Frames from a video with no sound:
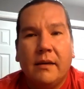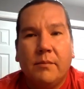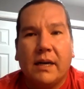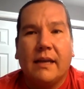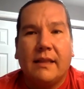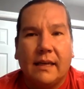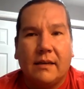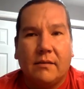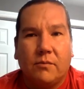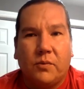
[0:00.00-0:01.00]
but i
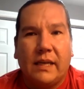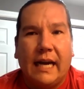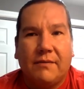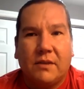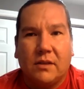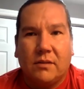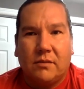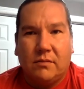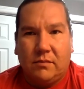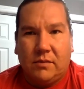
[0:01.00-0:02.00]
think we have to
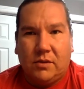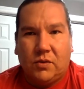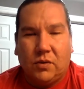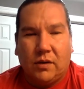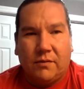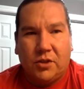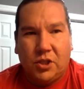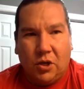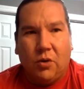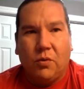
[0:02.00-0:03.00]
sort of
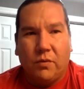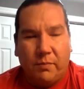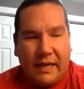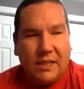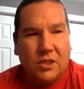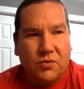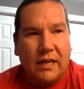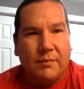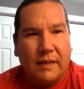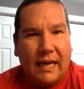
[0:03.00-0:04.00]
show
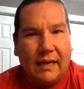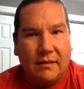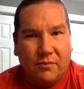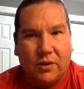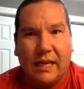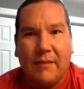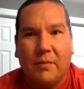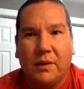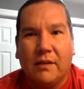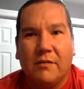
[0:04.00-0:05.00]
mainstream that we're
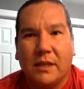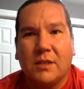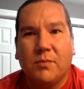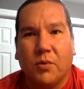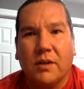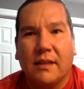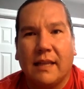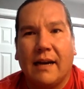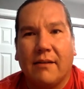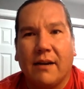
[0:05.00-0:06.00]
capable of much more than
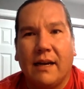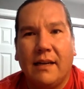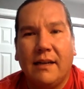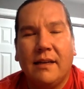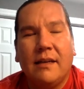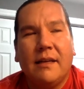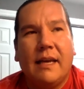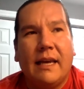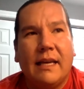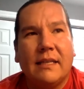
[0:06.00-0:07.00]
that right
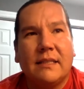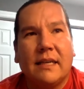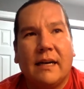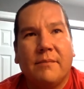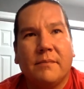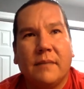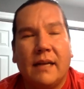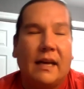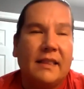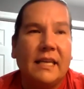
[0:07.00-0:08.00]
and um,
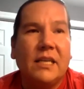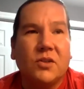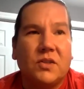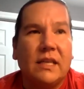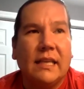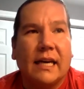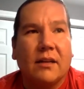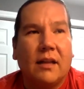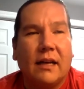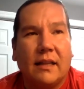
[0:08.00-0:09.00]
I, I, think you're seeing that a
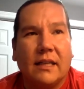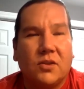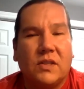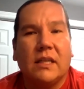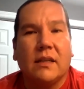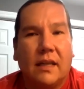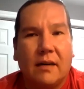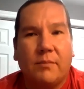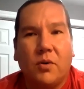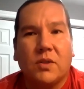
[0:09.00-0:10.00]
lot. Like you're seeing a lot
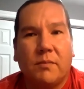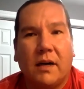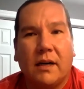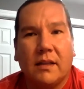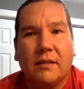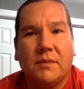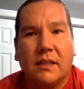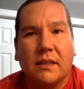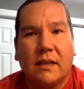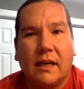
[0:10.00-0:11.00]
of
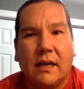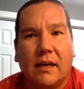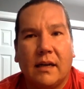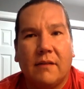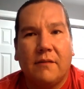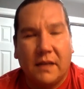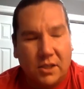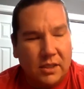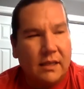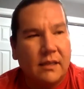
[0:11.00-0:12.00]
post-apocalyptic uh,
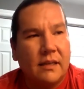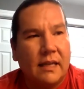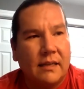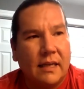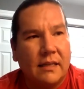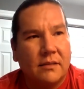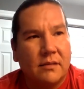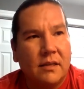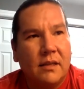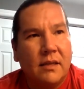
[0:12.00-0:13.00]
fiction and and
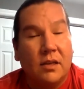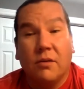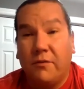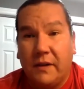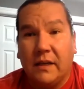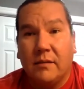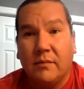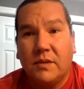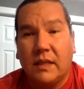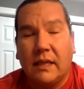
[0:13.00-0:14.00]
you know
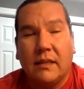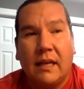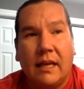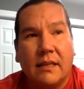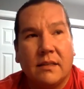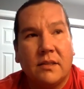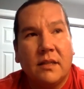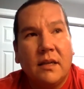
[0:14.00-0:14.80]
films and and